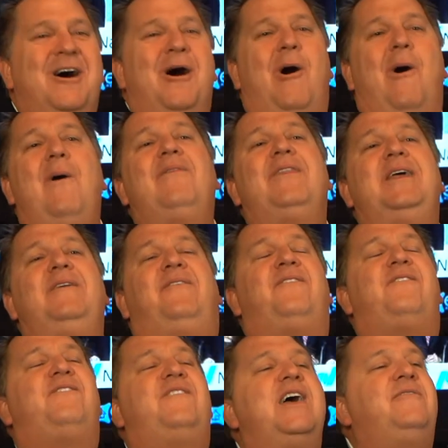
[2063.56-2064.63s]
Only
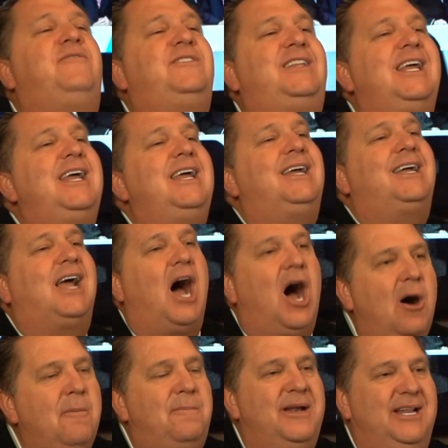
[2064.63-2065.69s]
50
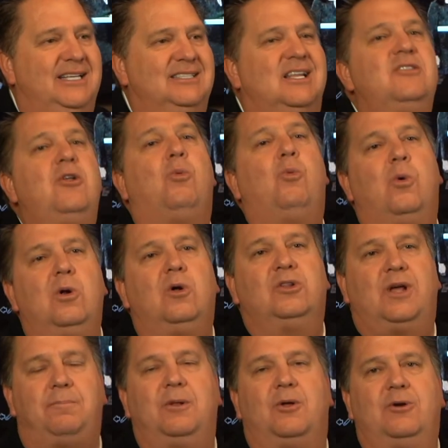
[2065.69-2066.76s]
companies in the world
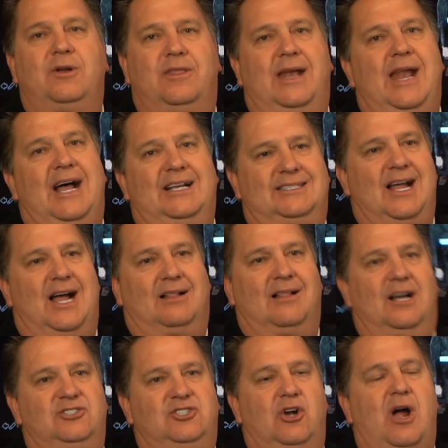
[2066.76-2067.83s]
uploaded to the NASDAQ
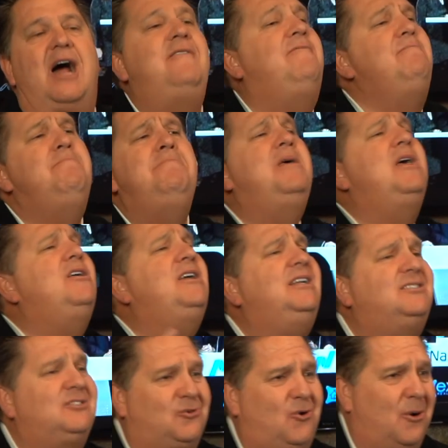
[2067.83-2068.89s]
last year out of
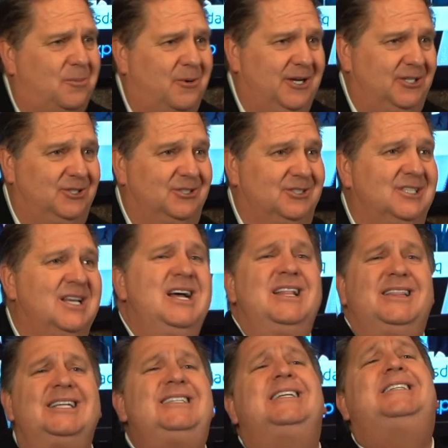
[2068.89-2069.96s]
millions of corporations.
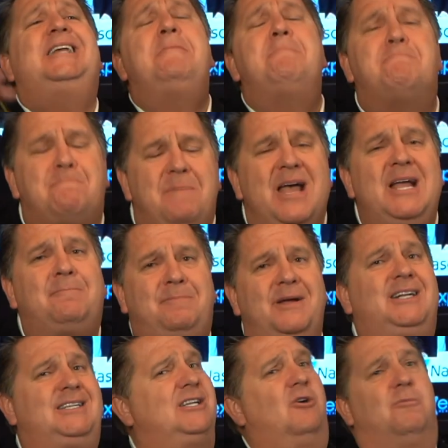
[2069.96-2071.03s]
This is a big,
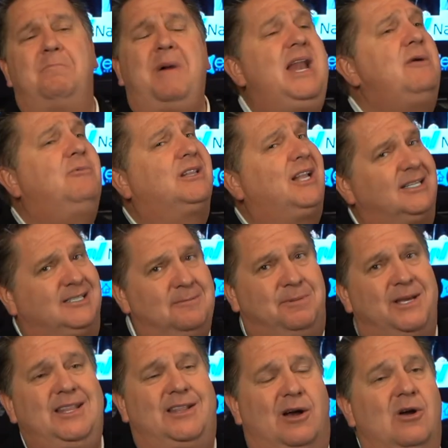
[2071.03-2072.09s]
big deal. Many would like to
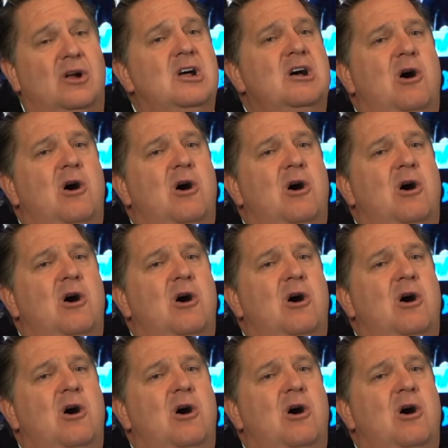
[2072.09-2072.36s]
be there.